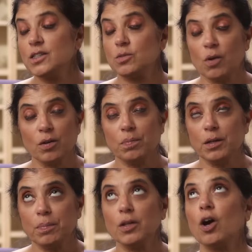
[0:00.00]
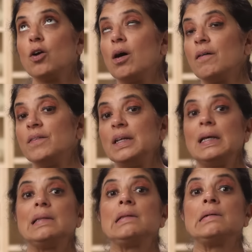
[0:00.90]
Smart people are
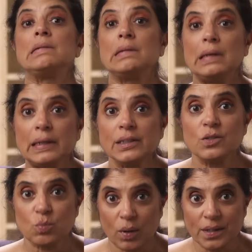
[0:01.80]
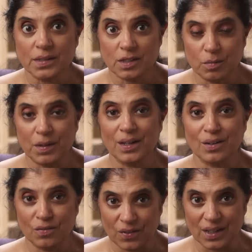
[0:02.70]
often the last ones to be
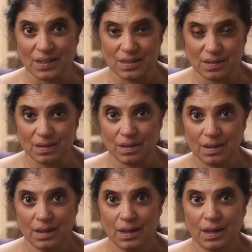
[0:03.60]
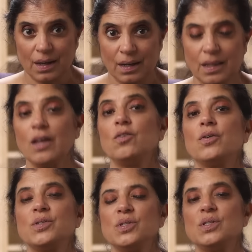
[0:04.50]
convinced that
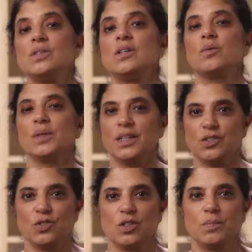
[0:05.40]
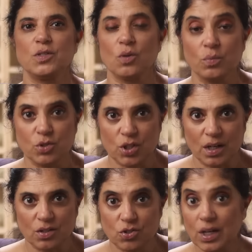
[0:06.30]
narcissistic relationships don't
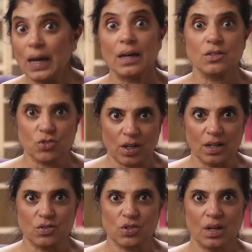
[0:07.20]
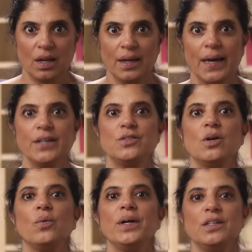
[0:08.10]
change, can't change, as
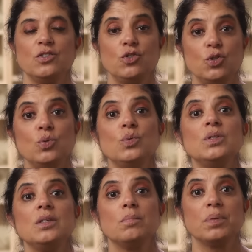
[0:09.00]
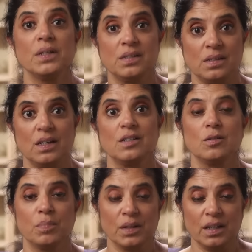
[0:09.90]
though it is too simplistic
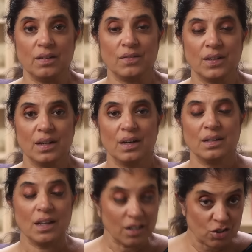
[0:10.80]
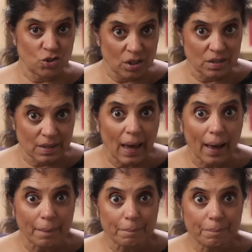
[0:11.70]
to believe that it's just
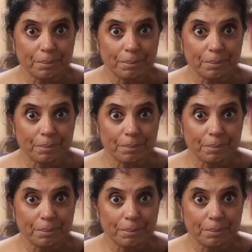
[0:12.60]
that.